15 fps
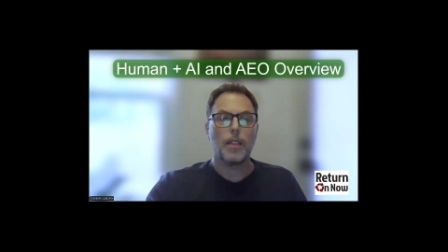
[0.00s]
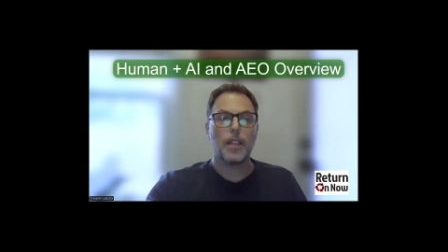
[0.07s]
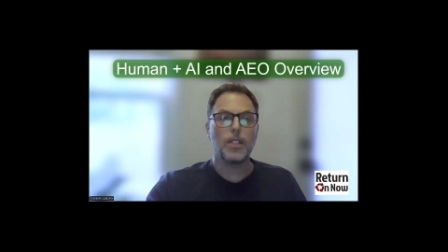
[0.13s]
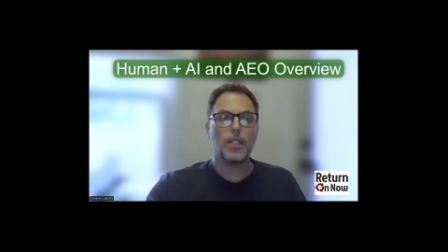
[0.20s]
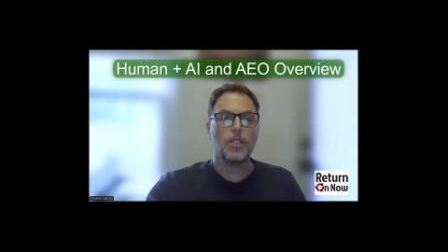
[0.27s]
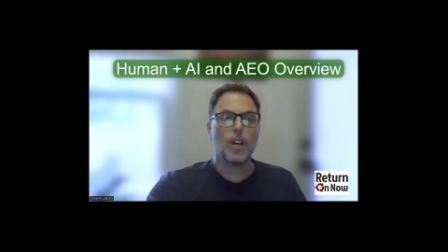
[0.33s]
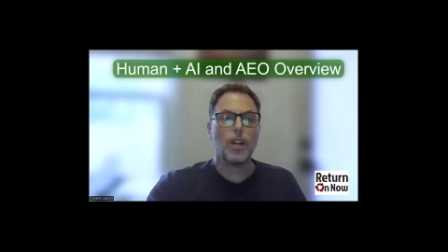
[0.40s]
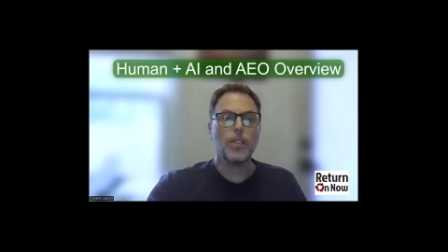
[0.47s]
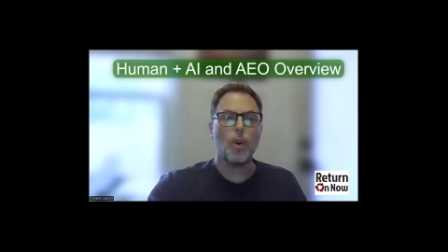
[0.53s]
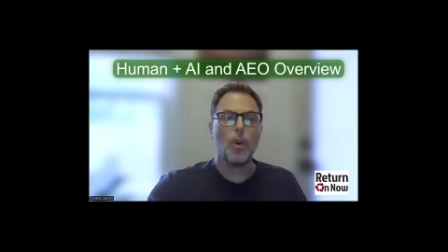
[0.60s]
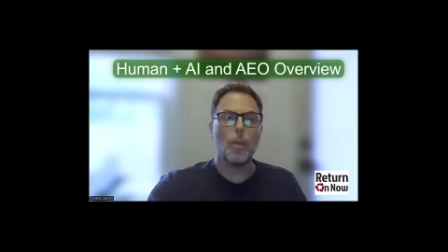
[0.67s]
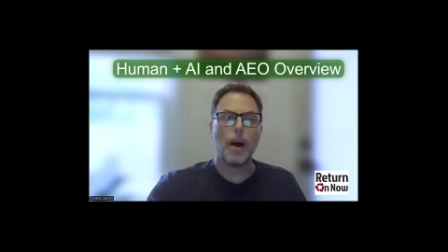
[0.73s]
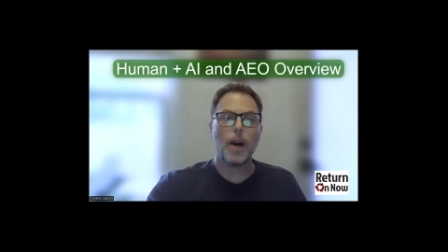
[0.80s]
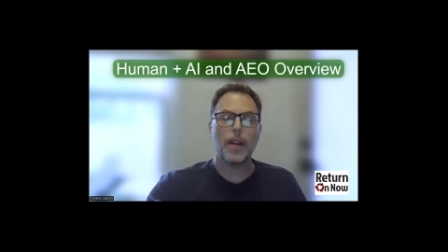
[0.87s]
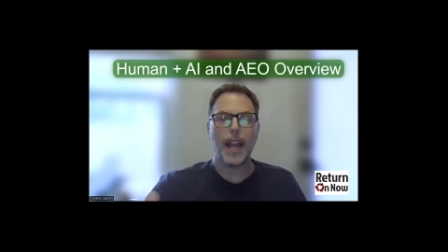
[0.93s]
This is also
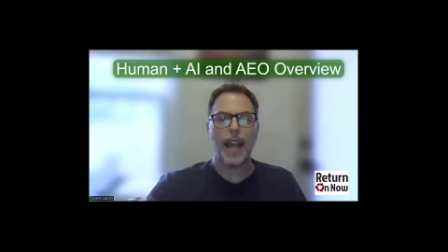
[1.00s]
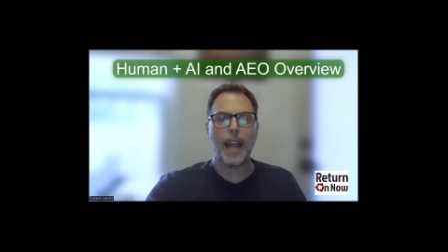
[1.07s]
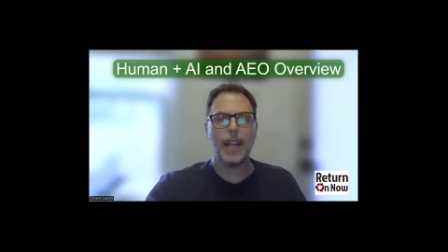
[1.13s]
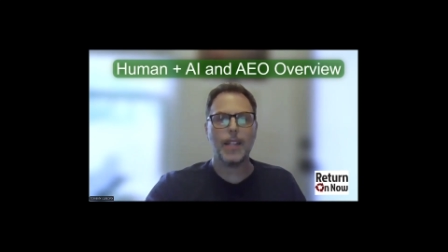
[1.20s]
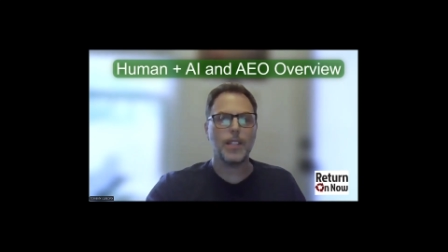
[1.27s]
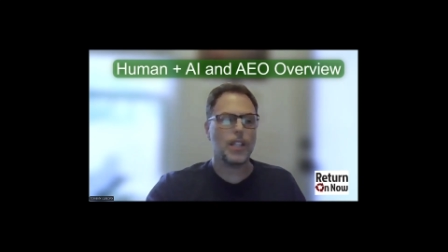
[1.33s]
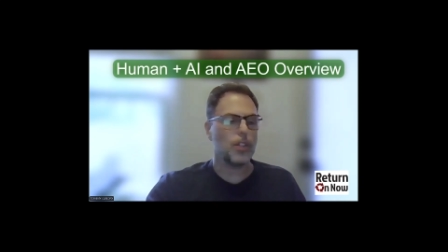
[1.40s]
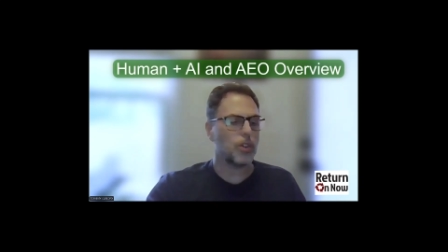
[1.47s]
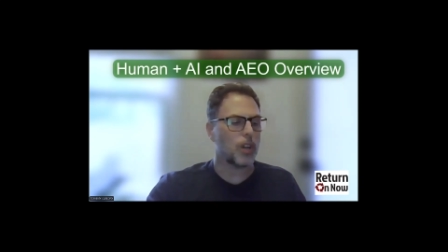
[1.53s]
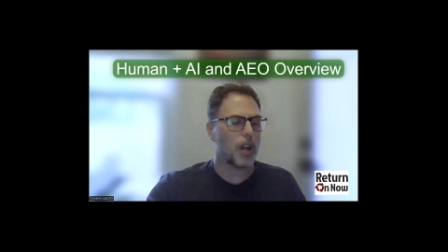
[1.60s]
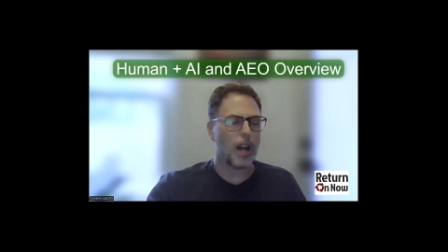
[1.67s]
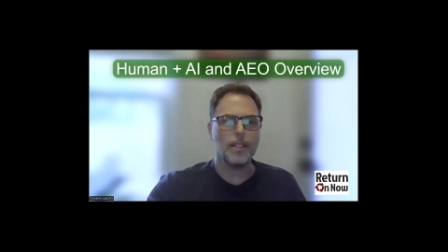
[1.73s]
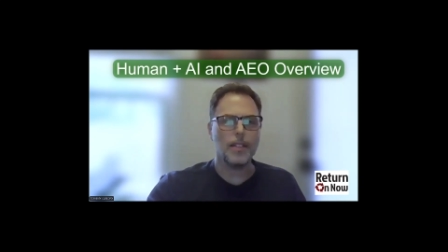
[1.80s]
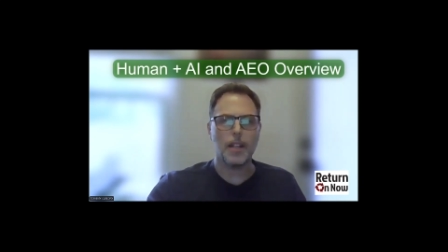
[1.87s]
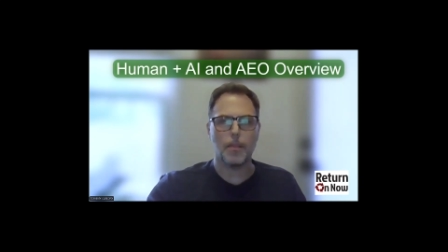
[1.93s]
about enhancing your
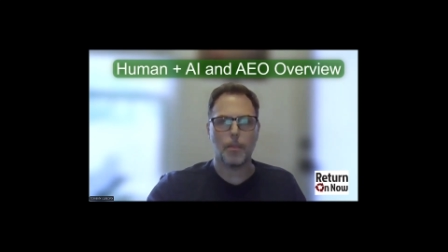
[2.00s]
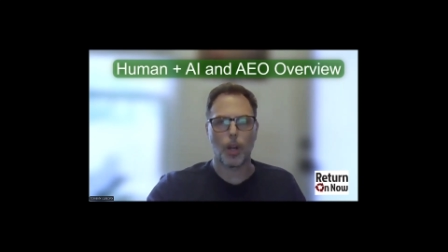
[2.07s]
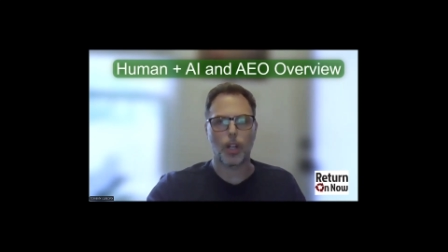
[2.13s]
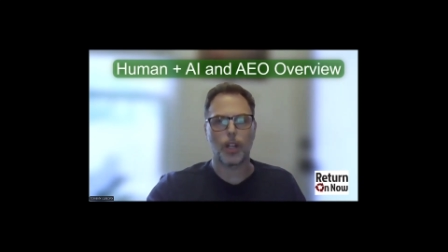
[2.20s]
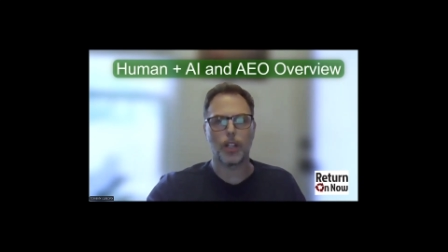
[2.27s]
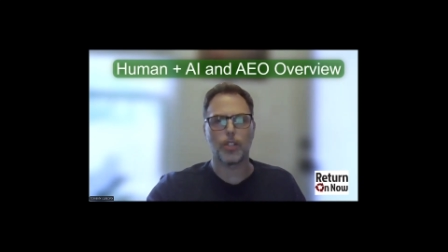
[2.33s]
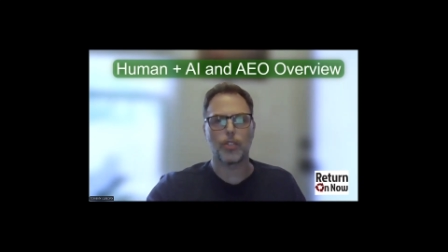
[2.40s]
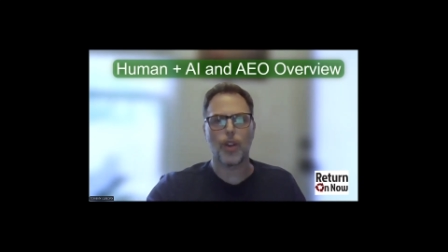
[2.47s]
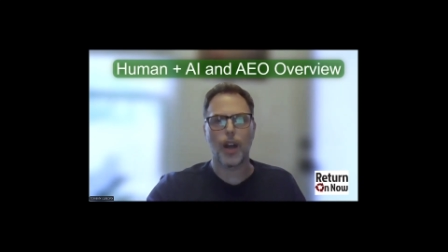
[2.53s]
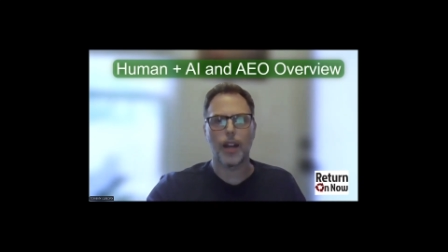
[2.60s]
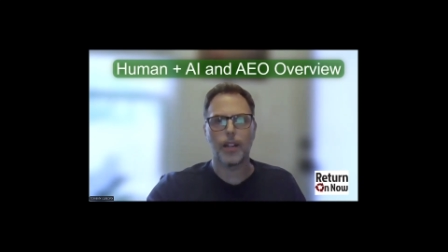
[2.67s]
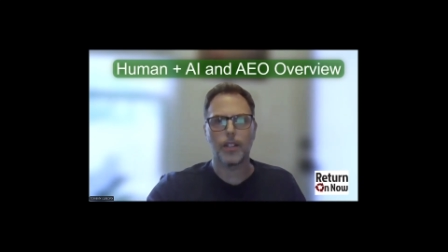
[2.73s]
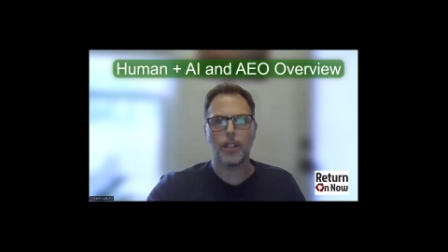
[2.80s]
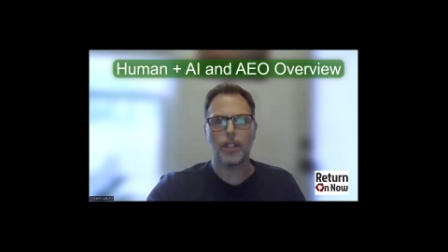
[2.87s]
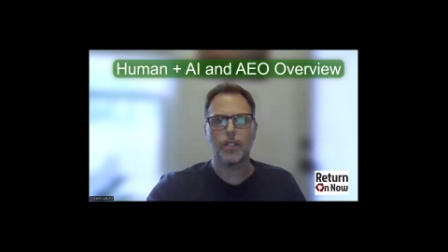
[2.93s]
content marketing
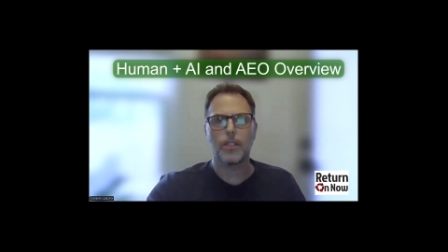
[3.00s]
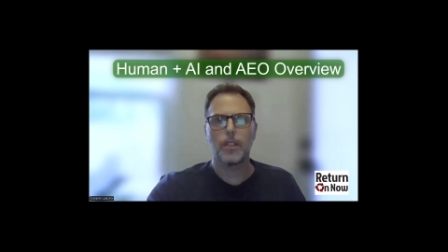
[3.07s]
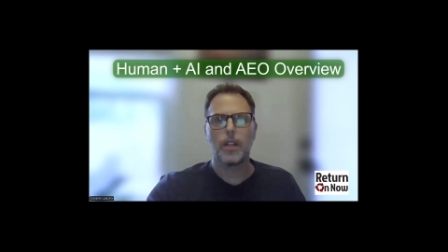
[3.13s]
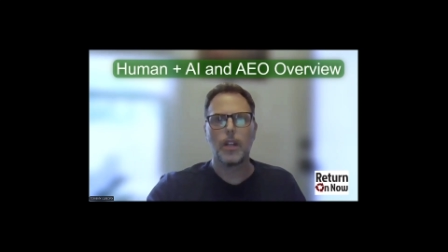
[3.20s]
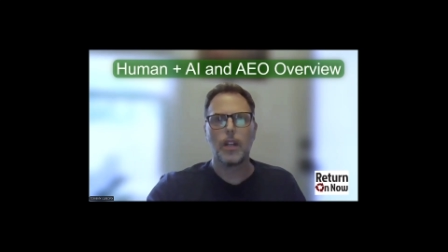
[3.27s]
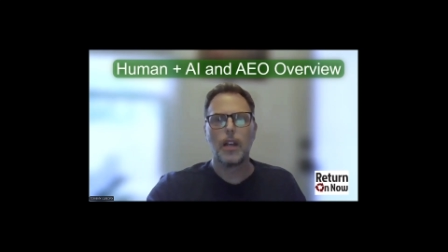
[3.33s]
strategies.